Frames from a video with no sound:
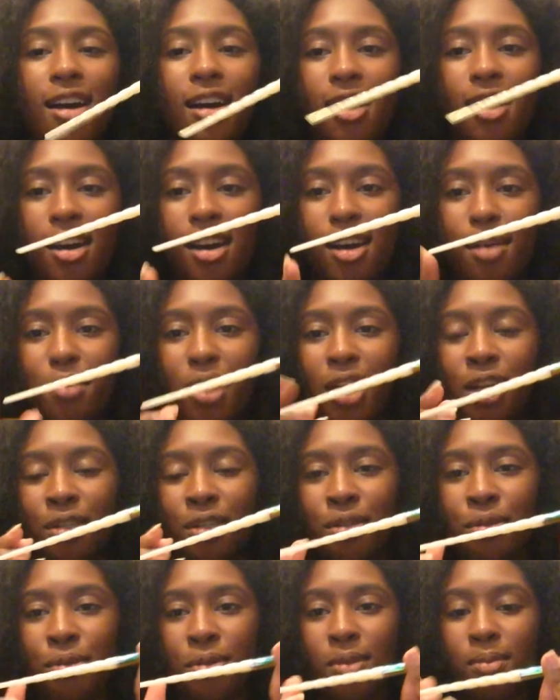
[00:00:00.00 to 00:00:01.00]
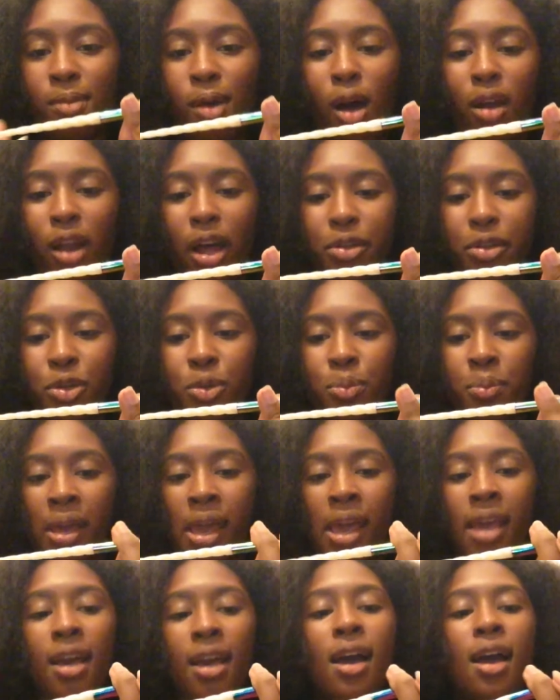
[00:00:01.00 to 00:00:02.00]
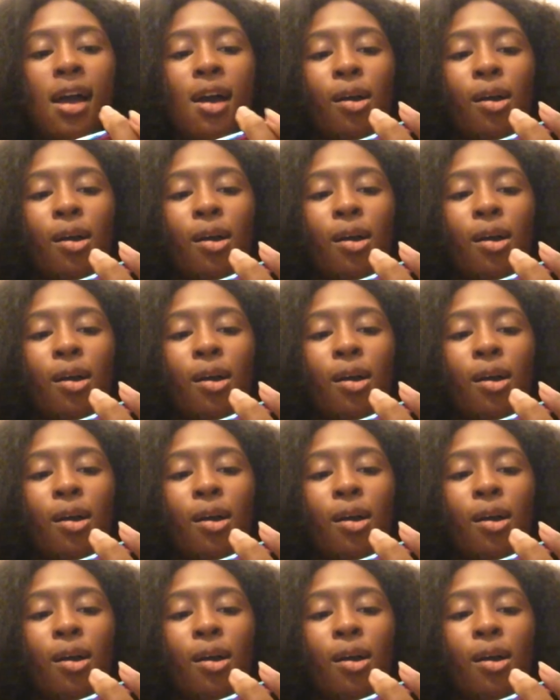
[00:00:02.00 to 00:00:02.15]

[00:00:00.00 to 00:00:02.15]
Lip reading: Not too small, not too big.